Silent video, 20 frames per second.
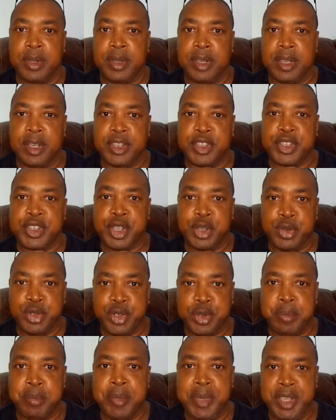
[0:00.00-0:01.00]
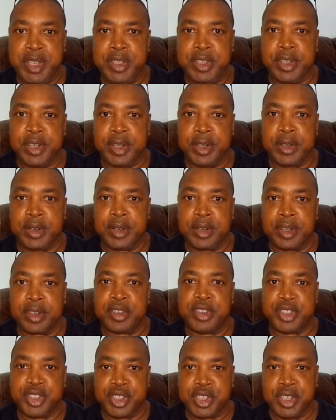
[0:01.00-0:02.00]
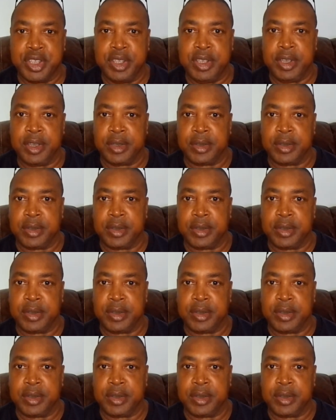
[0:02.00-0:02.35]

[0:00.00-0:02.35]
a social media critique.